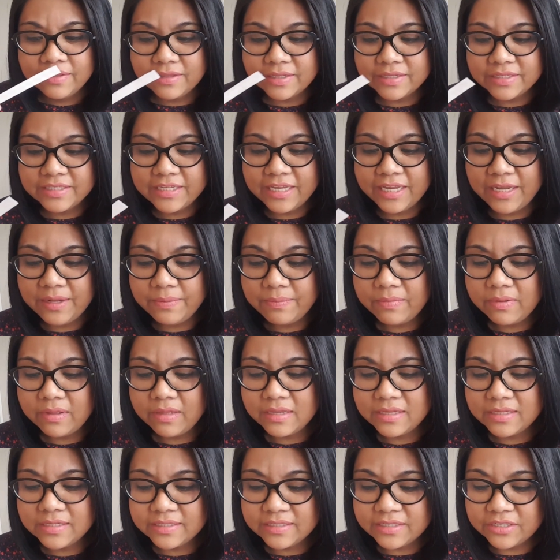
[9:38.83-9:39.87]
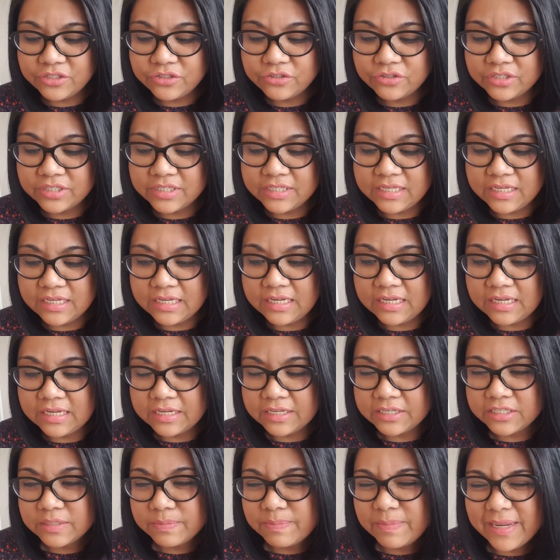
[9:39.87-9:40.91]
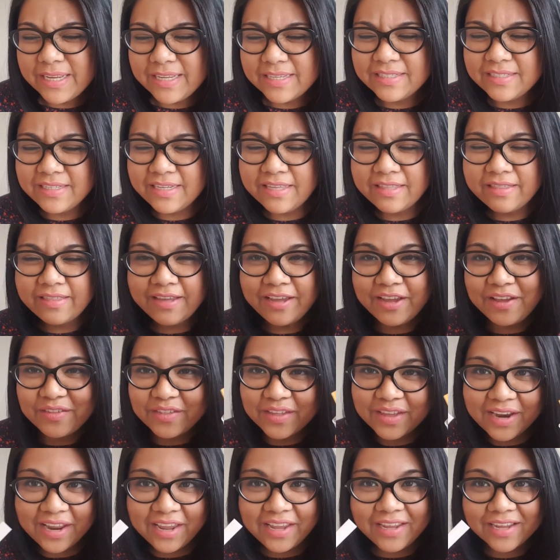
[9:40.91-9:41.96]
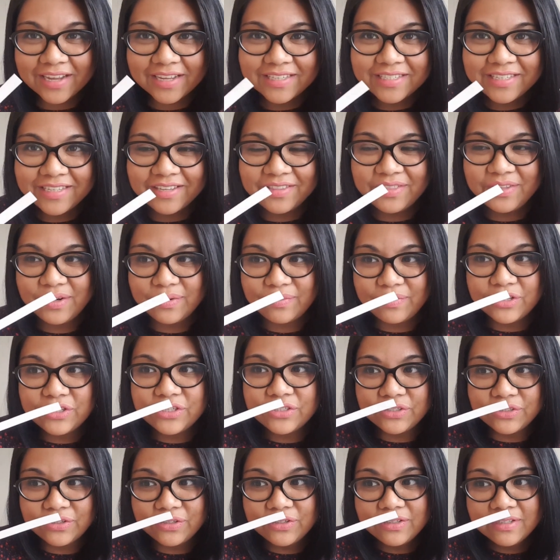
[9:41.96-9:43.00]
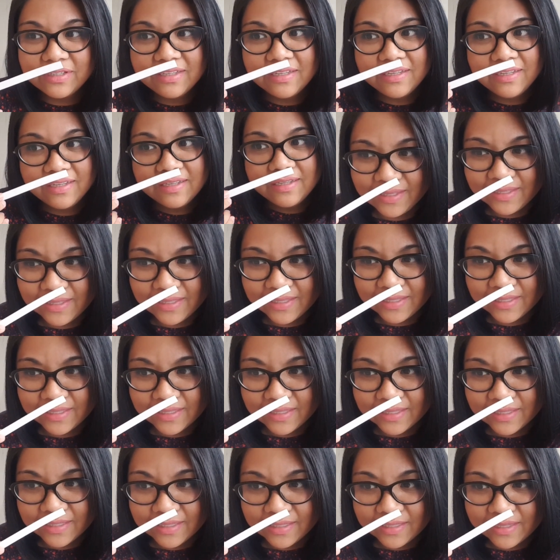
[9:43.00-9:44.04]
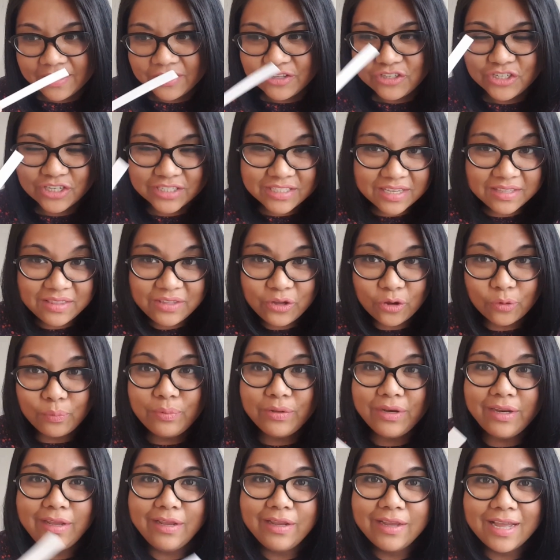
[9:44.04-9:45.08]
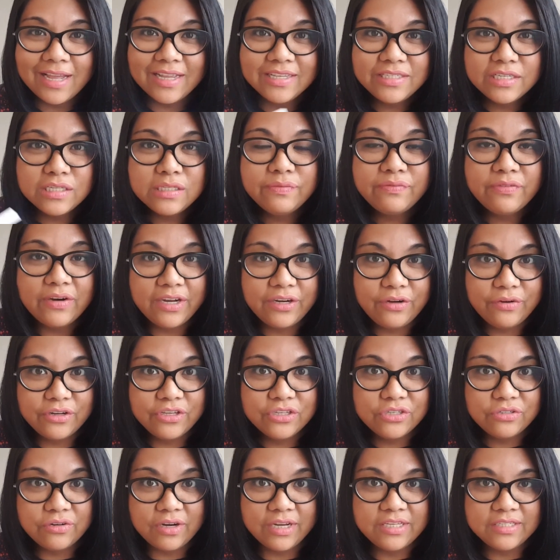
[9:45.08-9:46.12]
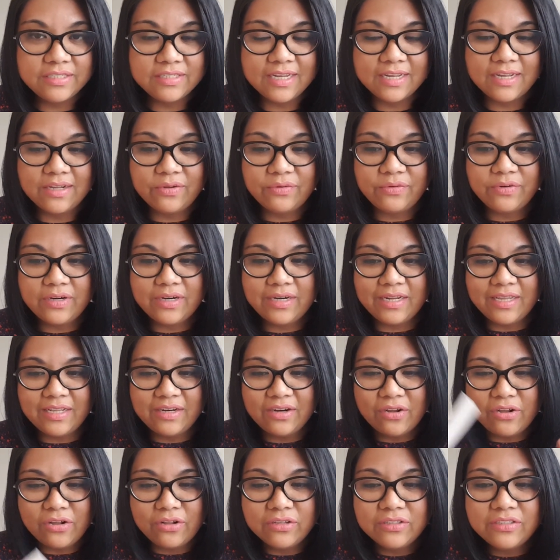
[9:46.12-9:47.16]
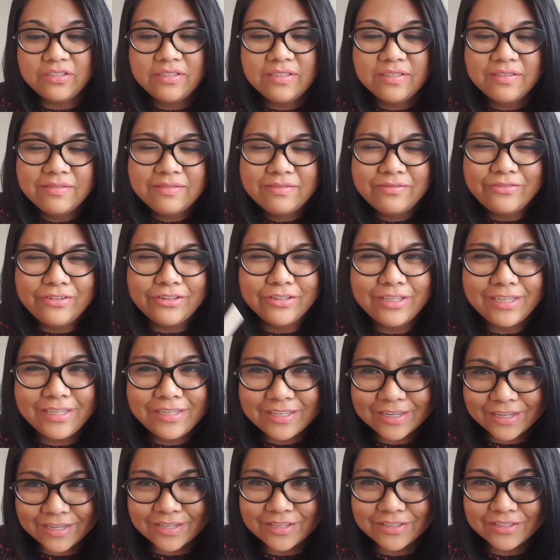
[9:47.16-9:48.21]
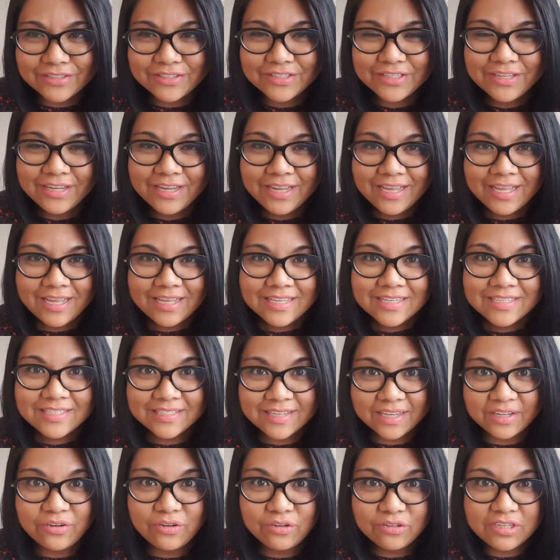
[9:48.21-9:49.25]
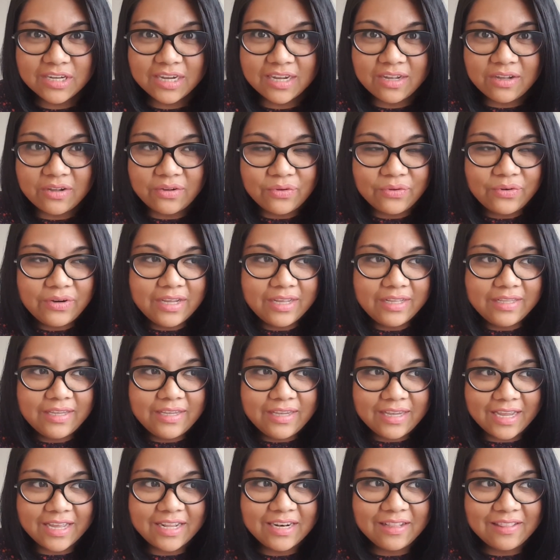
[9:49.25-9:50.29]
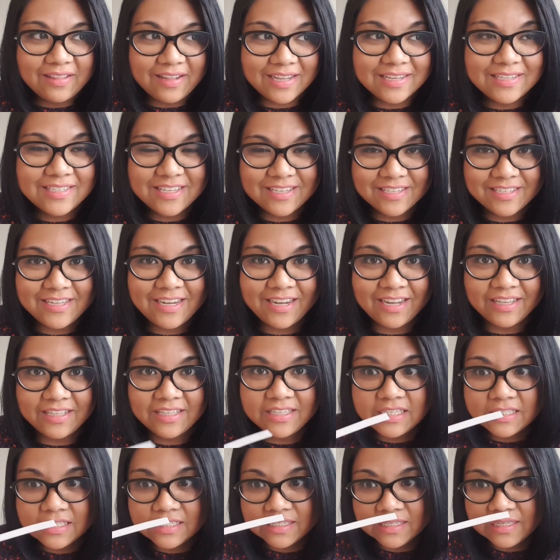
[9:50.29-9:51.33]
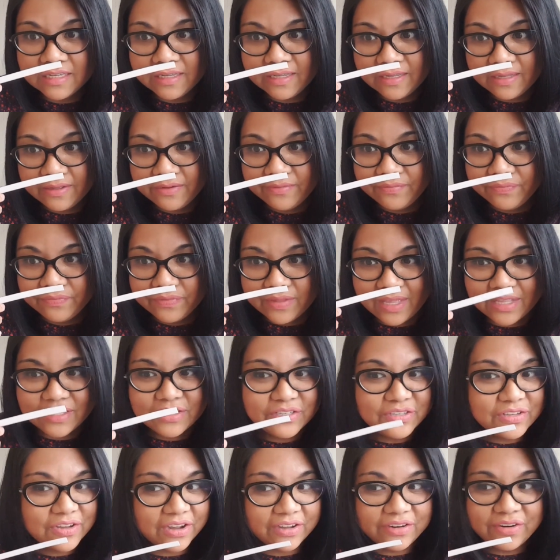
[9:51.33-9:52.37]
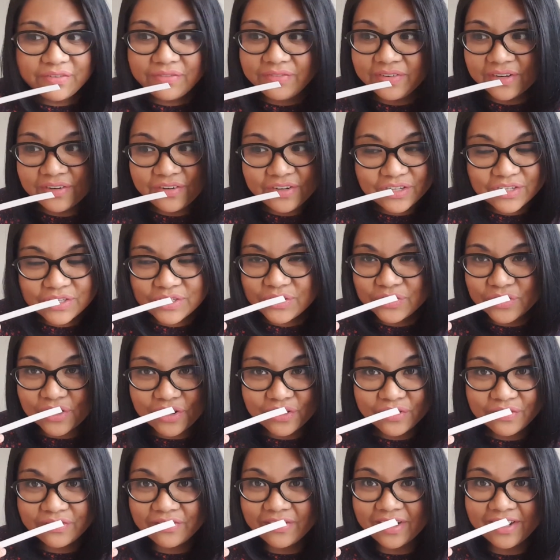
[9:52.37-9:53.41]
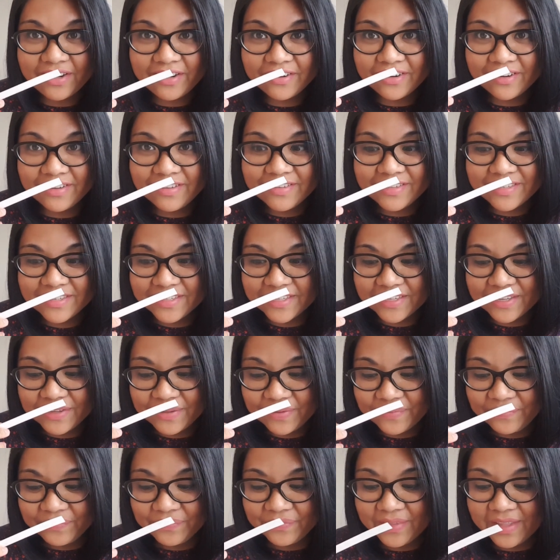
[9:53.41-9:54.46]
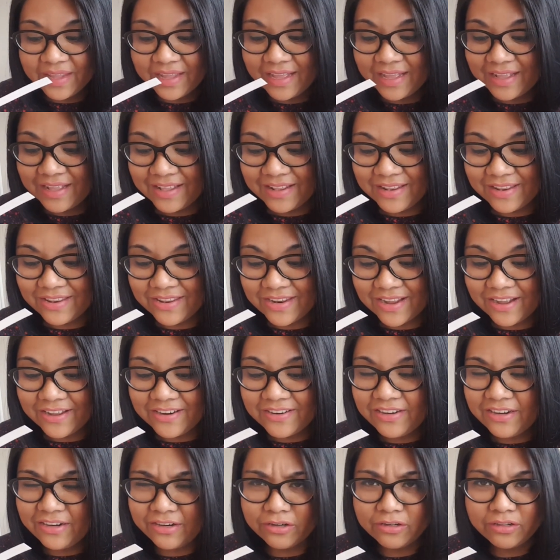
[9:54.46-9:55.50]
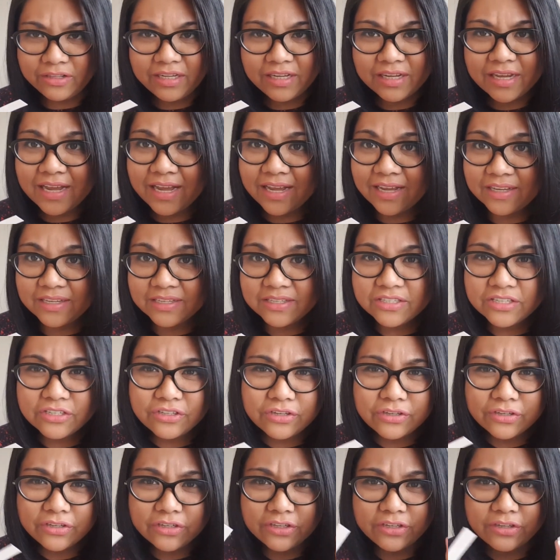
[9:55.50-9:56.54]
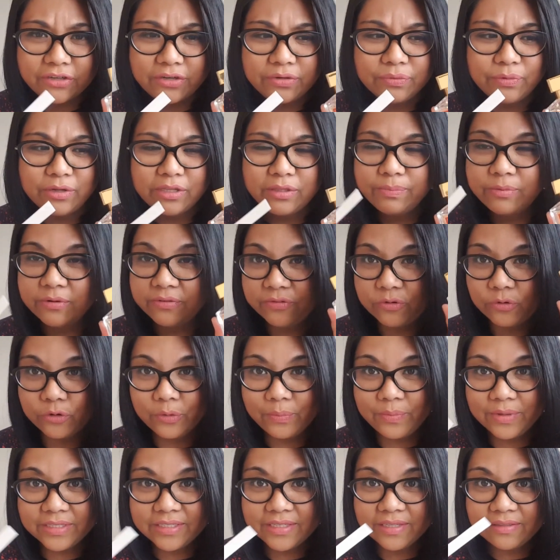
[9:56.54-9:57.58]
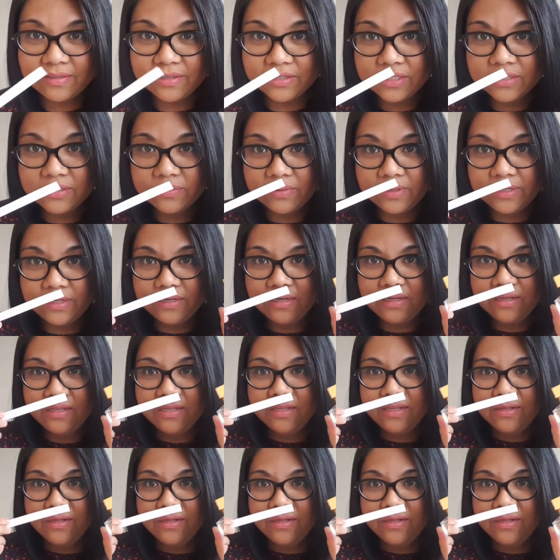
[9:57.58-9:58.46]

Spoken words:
The same citrusy, spicy thing that I get in the original. Just in the opening. As this fragrance dries down, it all really does settle down and get less intense. It's not a very strong fragrance. Not nearly as good with performance in this one.